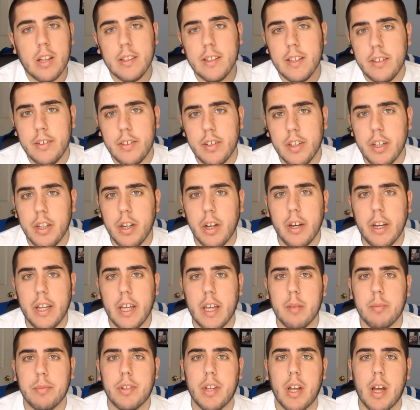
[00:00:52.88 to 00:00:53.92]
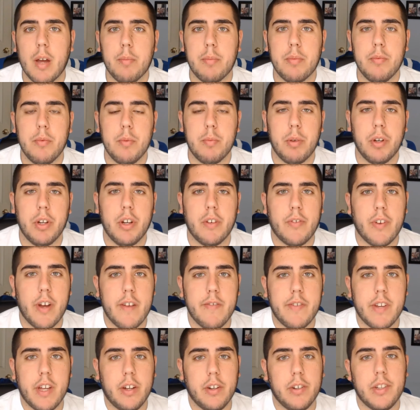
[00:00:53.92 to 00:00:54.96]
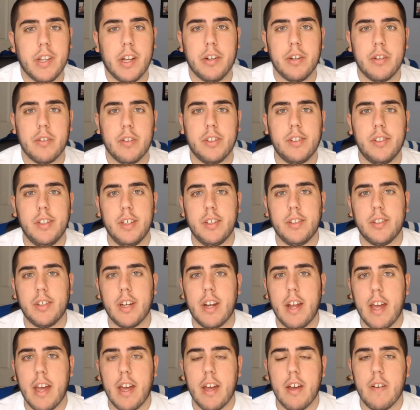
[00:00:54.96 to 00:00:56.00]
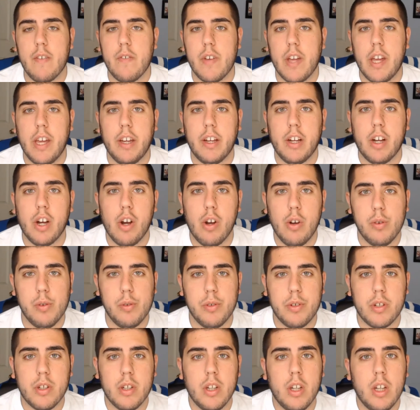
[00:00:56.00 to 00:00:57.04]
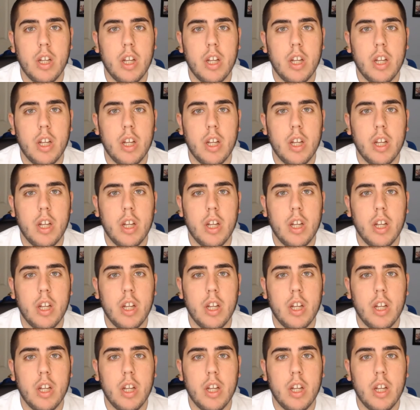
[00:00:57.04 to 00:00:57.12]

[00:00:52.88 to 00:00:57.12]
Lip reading: let's say you go to GameStop, you put your $5 down. Your receipt's going to have a code.